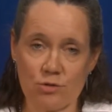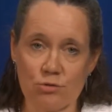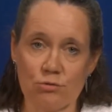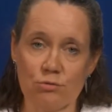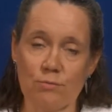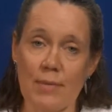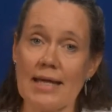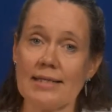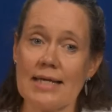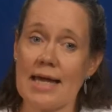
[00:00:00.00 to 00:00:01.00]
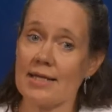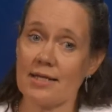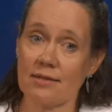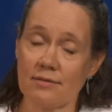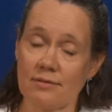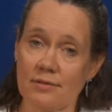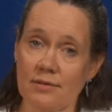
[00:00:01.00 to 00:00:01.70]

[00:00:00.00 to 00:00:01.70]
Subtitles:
to maintaining